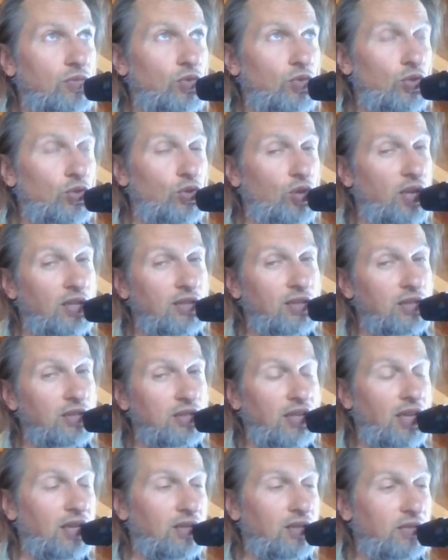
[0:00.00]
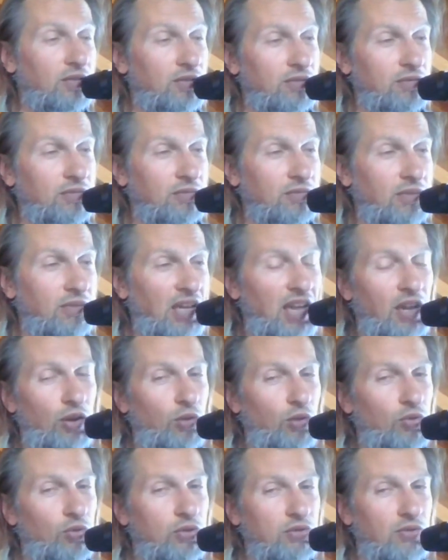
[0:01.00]
you don't understand.
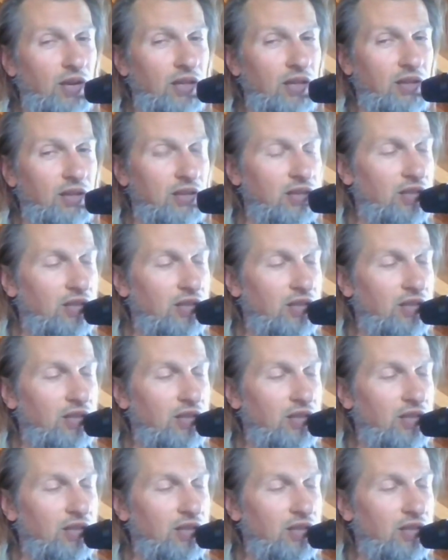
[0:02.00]
I always write